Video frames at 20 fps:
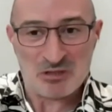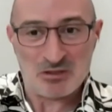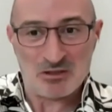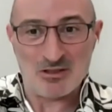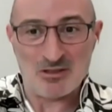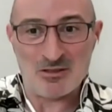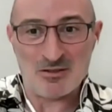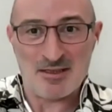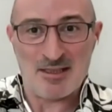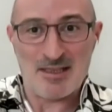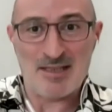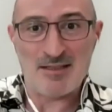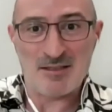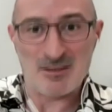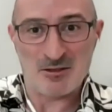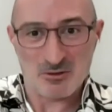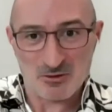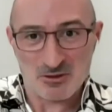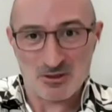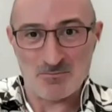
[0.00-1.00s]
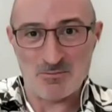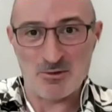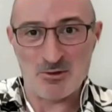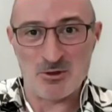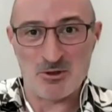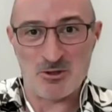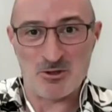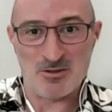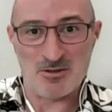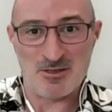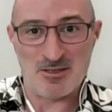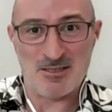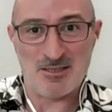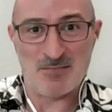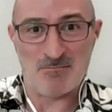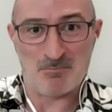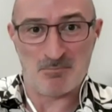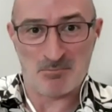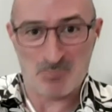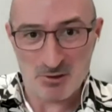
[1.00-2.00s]
you know, any contribution
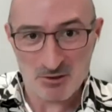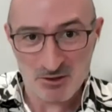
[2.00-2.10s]
that the